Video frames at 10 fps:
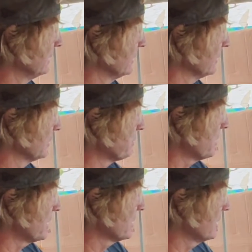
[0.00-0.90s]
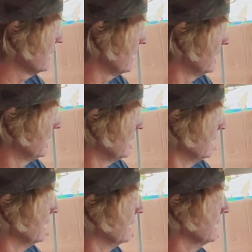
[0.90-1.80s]
first impression
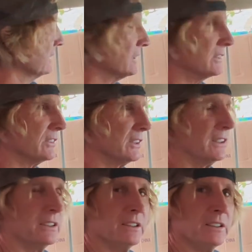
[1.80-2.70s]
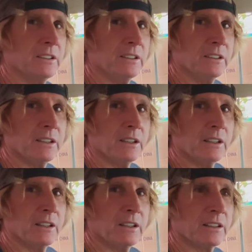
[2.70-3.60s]
is, yeah,
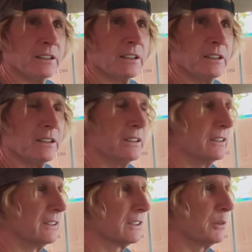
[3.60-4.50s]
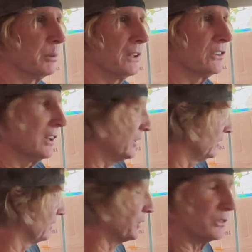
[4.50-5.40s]
I think Kompressor Haus
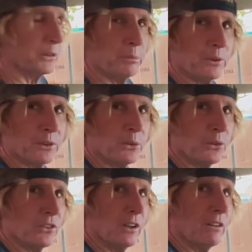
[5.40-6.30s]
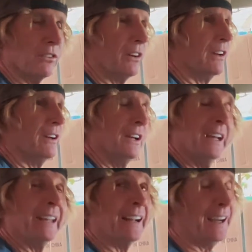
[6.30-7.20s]
is doing some pretty cool stuff.
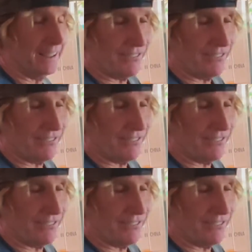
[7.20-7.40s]
And if